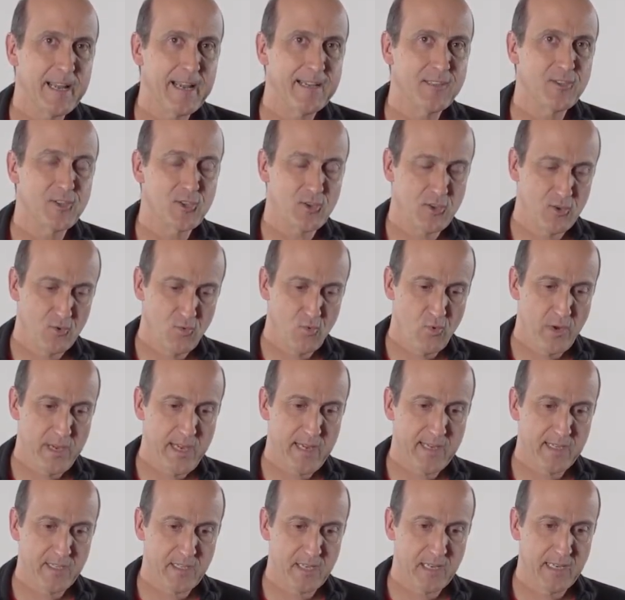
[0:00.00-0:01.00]
And so
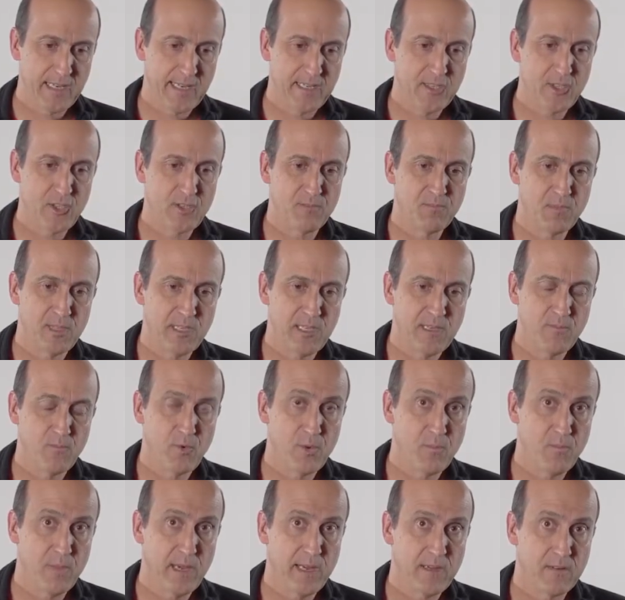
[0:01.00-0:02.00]
we as a leadership team,
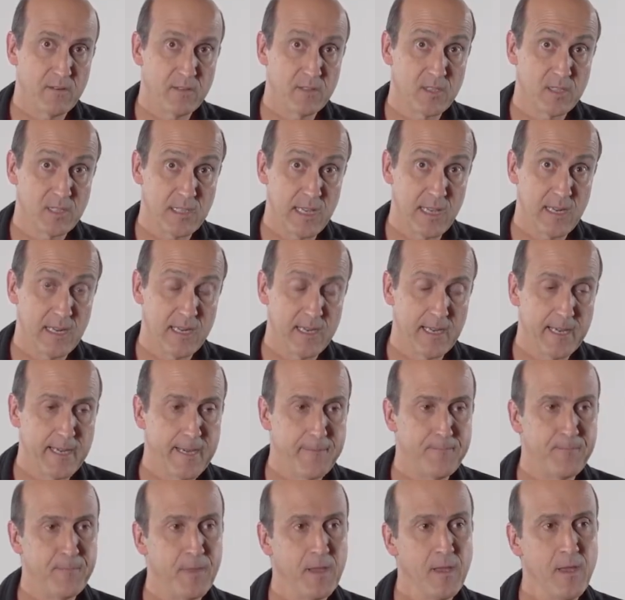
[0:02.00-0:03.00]
we met on
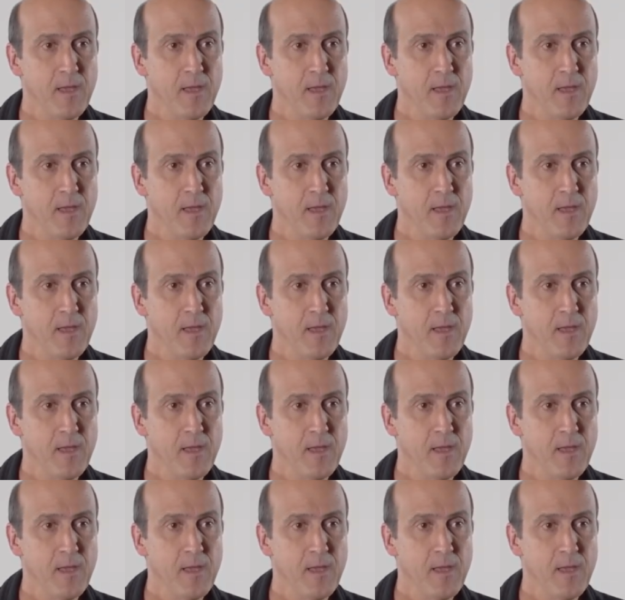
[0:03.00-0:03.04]
Saturday